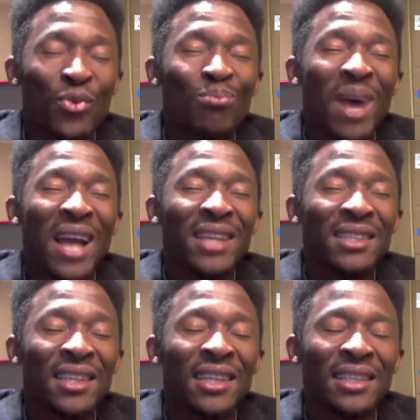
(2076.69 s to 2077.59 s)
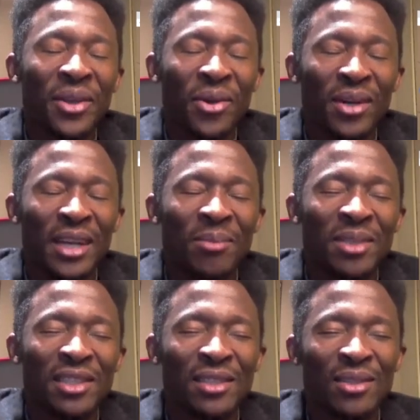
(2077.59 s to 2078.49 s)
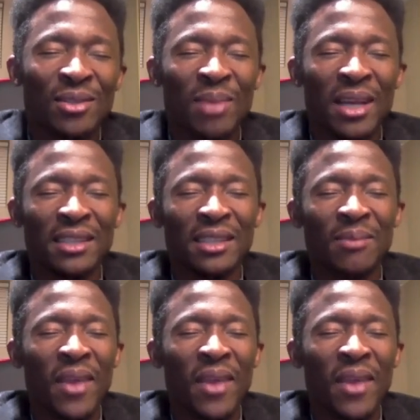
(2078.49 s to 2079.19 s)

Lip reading: mighty things in your name, in Jesus' mighty name.